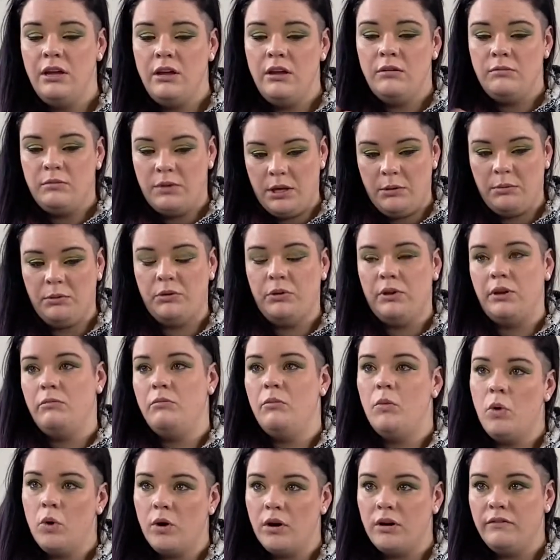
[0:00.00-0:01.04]
people and
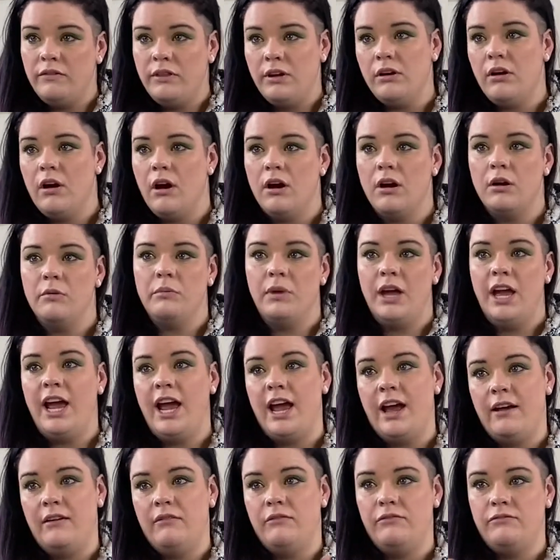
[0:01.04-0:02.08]
more of their art that
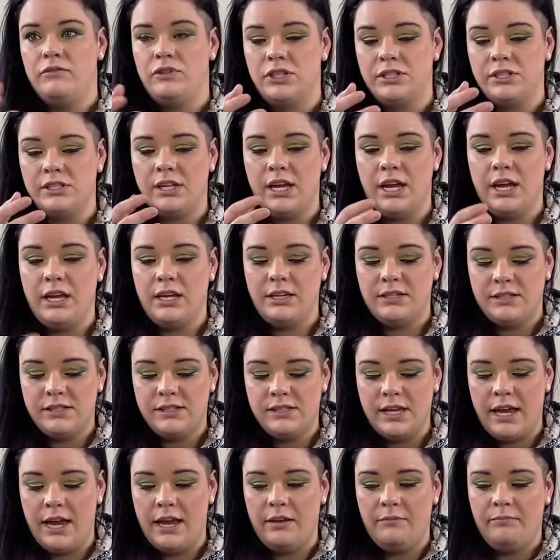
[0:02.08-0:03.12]
have just like a
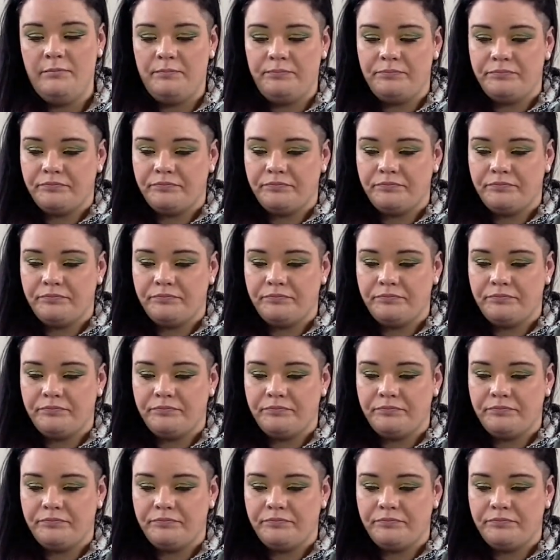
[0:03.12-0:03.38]
set